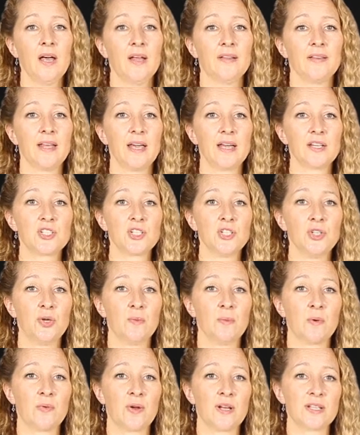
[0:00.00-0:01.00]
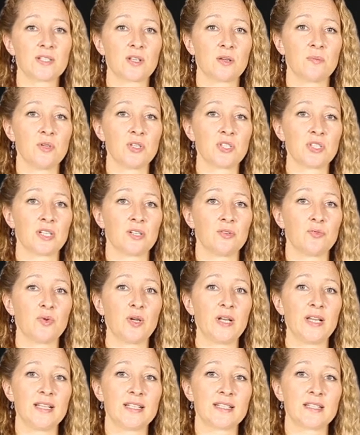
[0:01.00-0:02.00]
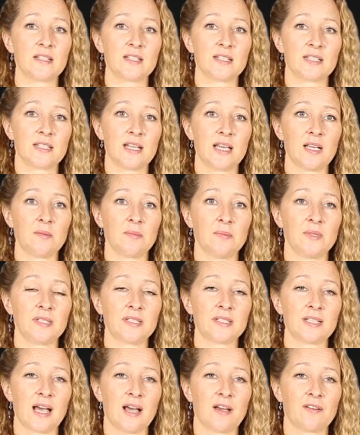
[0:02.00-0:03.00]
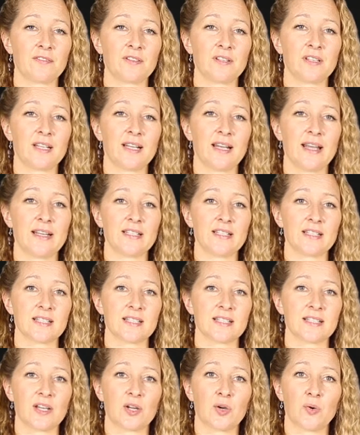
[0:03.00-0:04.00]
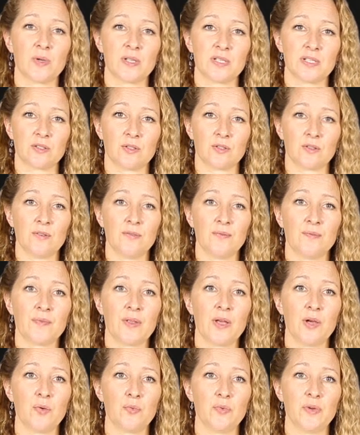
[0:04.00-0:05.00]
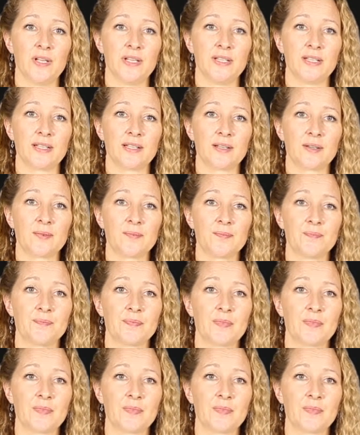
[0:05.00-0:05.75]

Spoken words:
The Asian Human Rights Commission released a statement after the latest acquittal, reading,